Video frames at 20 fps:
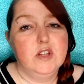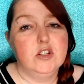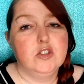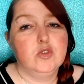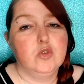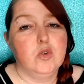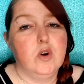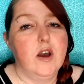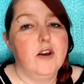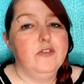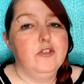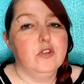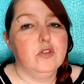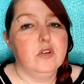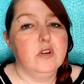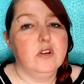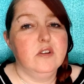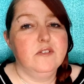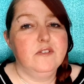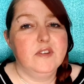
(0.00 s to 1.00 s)
So if you're
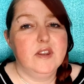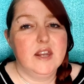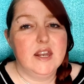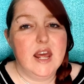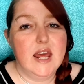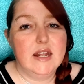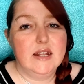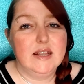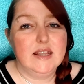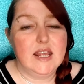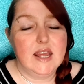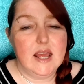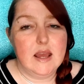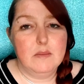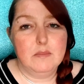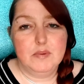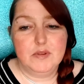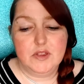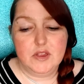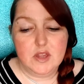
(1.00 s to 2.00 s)
looking for an
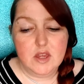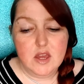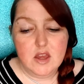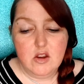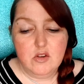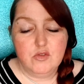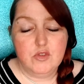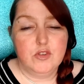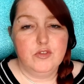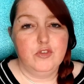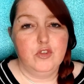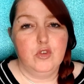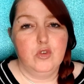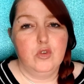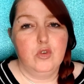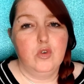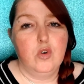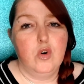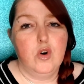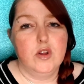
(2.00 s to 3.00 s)
in-depth
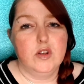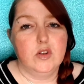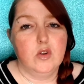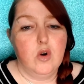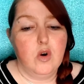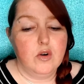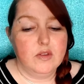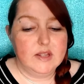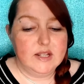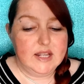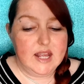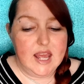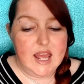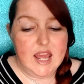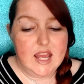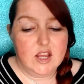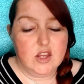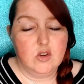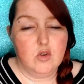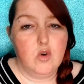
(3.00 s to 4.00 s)
review on all the
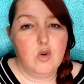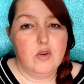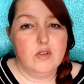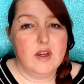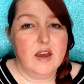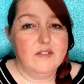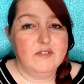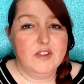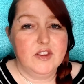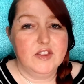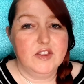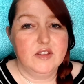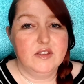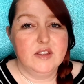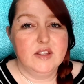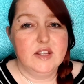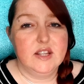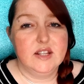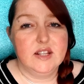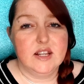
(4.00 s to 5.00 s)
tech and everything
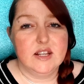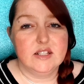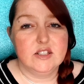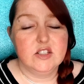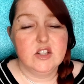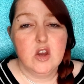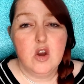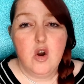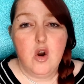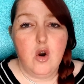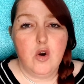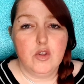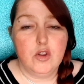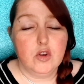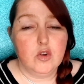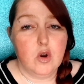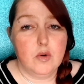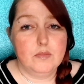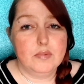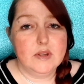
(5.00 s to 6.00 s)
that it does, all the
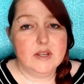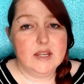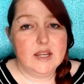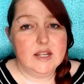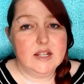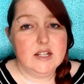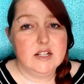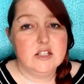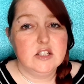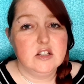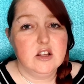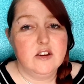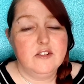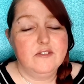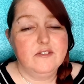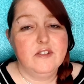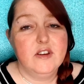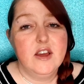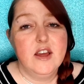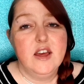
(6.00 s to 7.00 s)
complicated
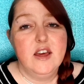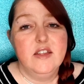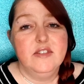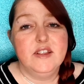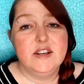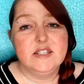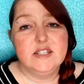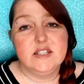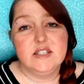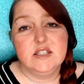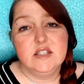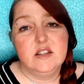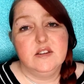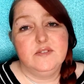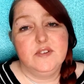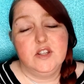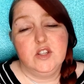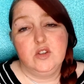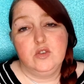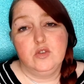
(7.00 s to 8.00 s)
stuff, this isn't the
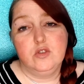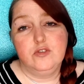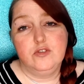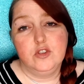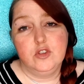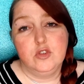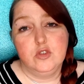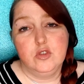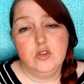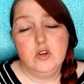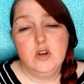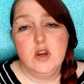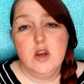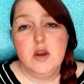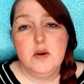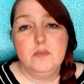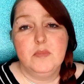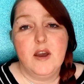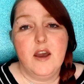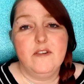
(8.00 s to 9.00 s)
video for you.
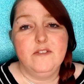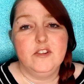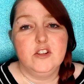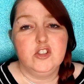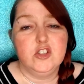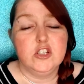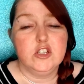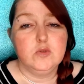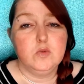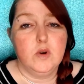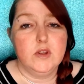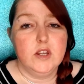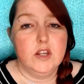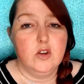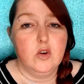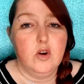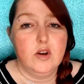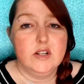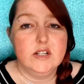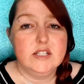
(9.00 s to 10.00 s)
But if you just want an
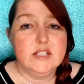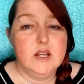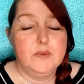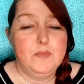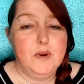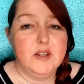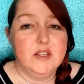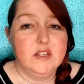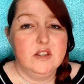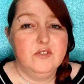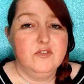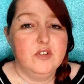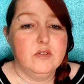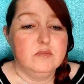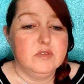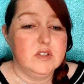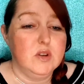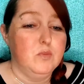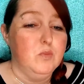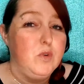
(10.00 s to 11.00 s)
honest opinion from
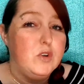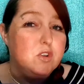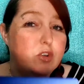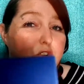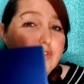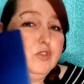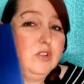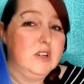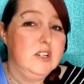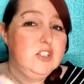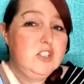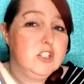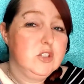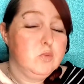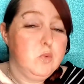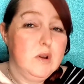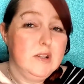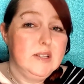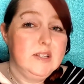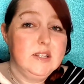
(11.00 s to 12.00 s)
someone who really just
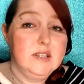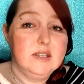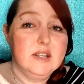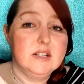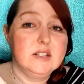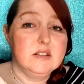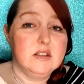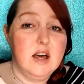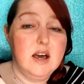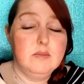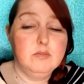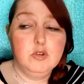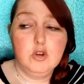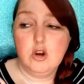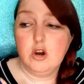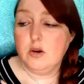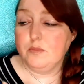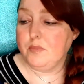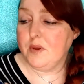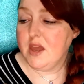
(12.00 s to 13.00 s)
wanted this
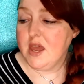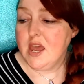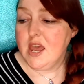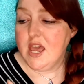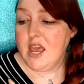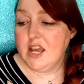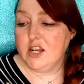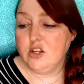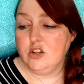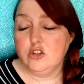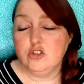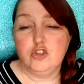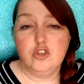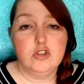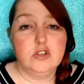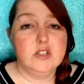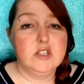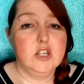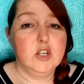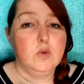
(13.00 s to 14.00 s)
laptop and who's
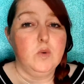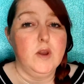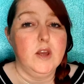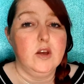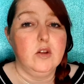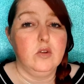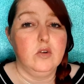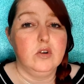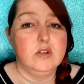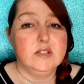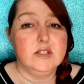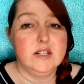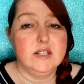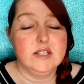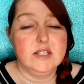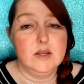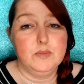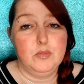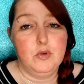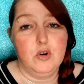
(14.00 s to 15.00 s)
used it quite a lot since
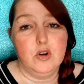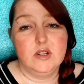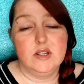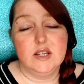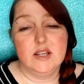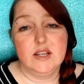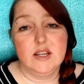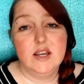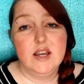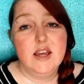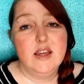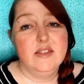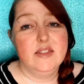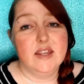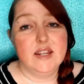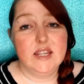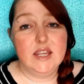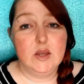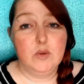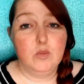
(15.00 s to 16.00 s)
they bought it,
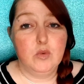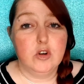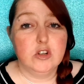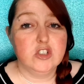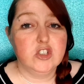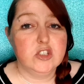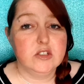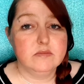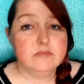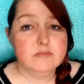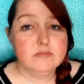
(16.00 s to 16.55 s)
then keep watching.